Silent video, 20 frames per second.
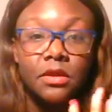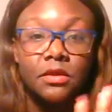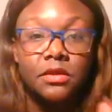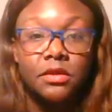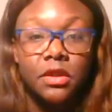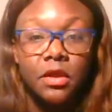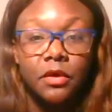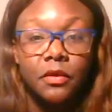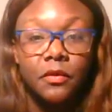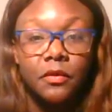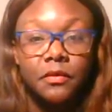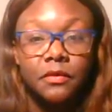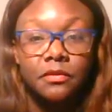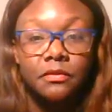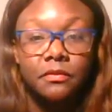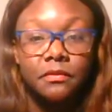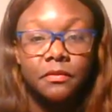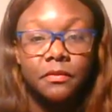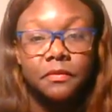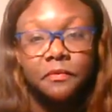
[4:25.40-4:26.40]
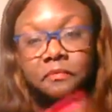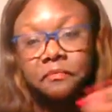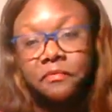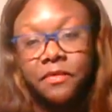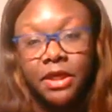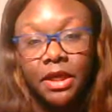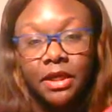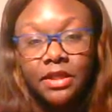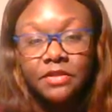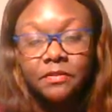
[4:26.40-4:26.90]
so
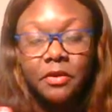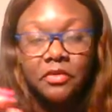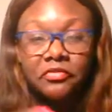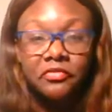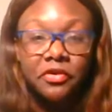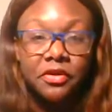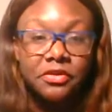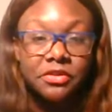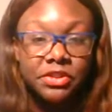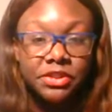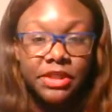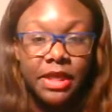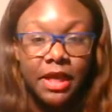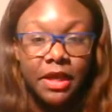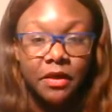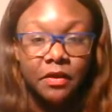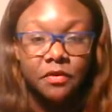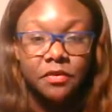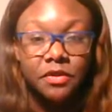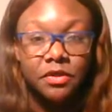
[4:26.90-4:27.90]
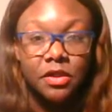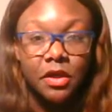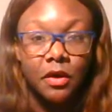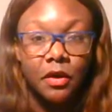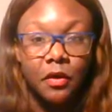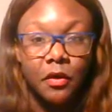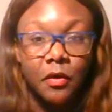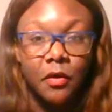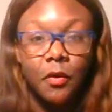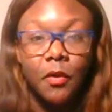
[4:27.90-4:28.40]
yeah, it's my first channel,
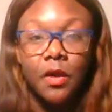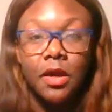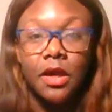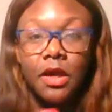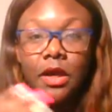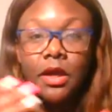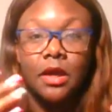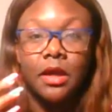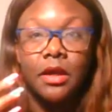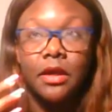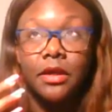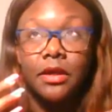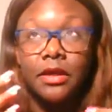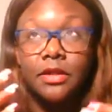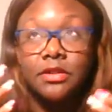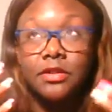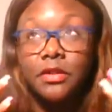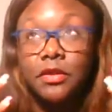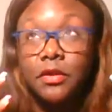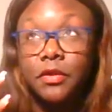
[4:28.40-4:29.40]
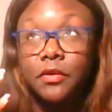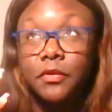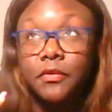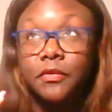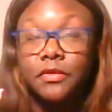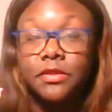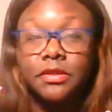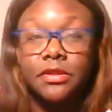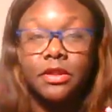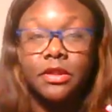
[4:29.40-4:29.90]
so uh,
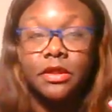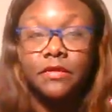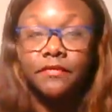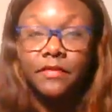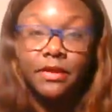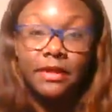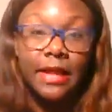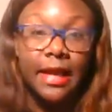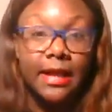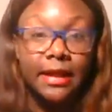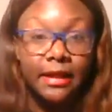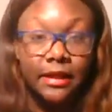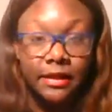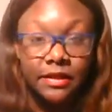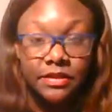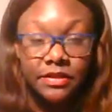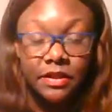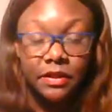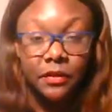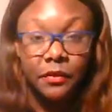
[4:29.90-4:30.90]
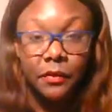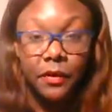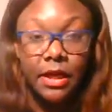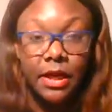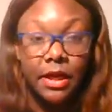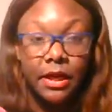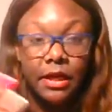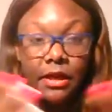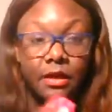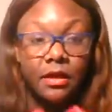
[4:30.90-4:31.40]
excuse the the lighting isn't
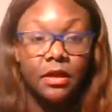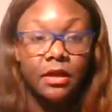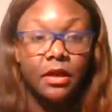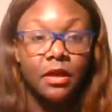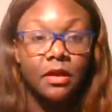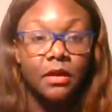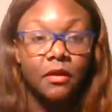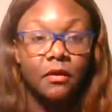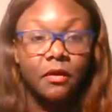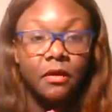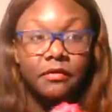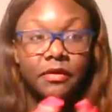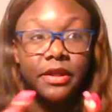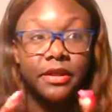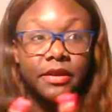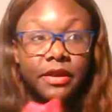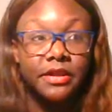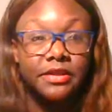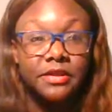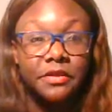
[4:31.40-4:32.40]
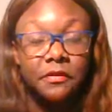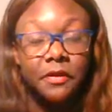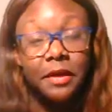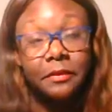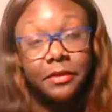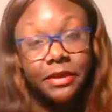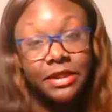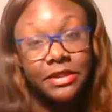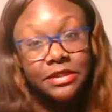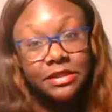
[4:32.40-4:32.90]
great, or if anything isn't great,
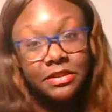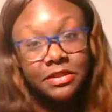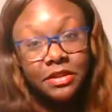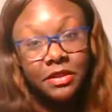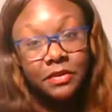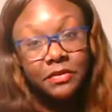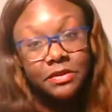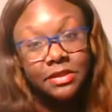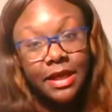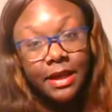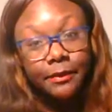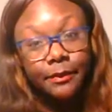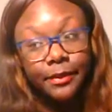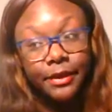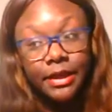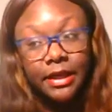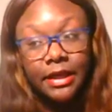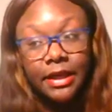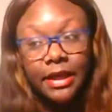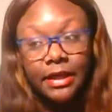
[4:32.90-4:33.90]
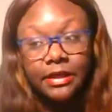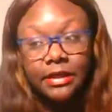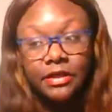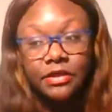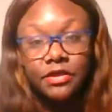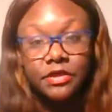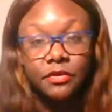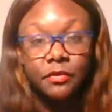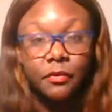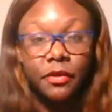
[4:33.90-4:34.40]
please excuse that. But I did
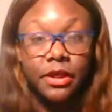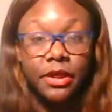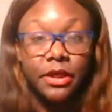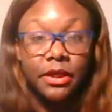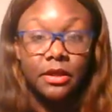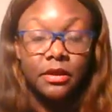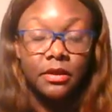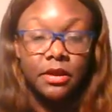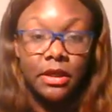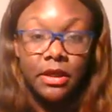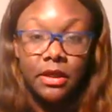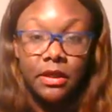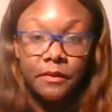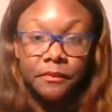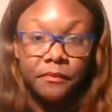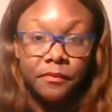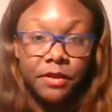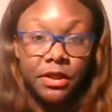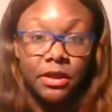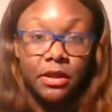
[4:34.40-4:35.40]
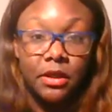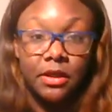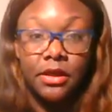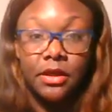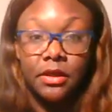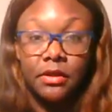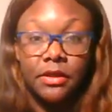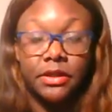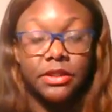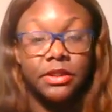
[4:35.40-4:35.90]
just want to uh, um, get on
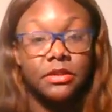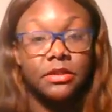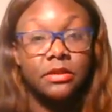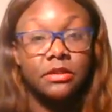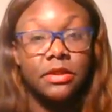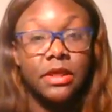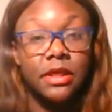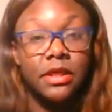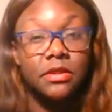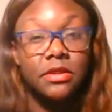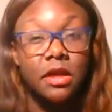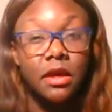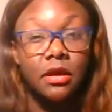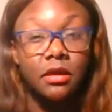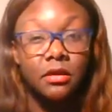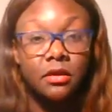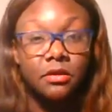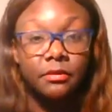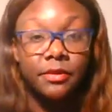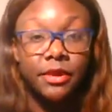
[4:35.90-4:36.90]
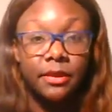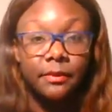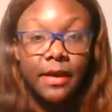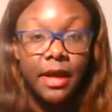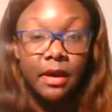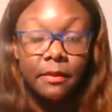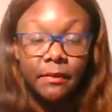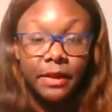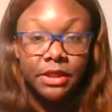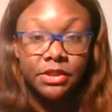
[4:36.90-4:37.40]
here and just kind of talk a little bit
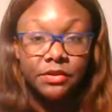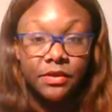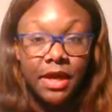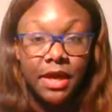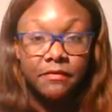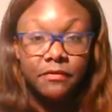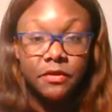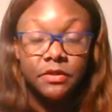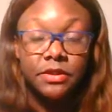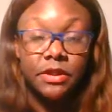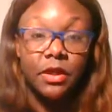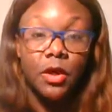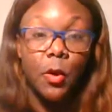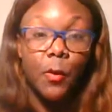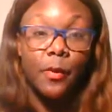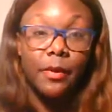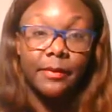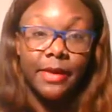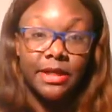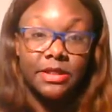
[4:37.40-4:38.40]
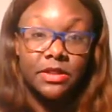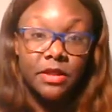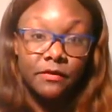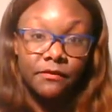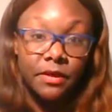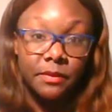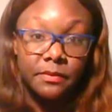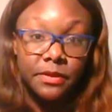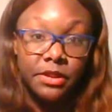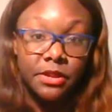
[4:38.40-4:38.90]
about my travels and open myself
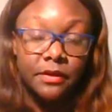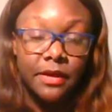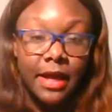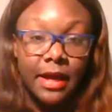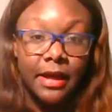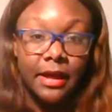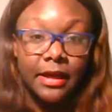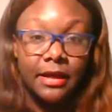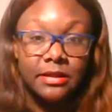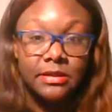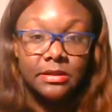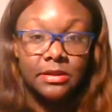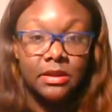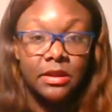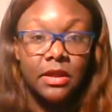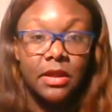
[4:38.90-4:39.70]
up to you guys.